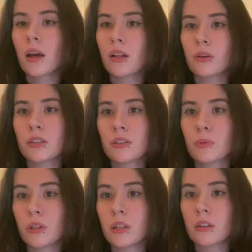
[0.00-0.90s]
Hello guys, it's
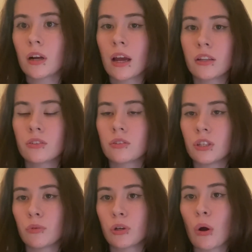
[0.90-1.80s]
Polly here, and
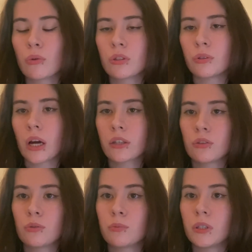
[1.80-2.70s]
today we're going to react
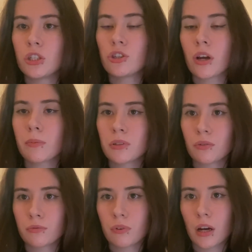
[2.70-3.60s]
to Bleach
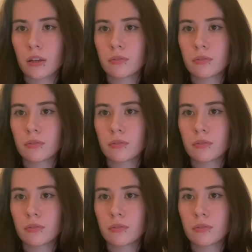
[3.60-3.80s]
episode 5.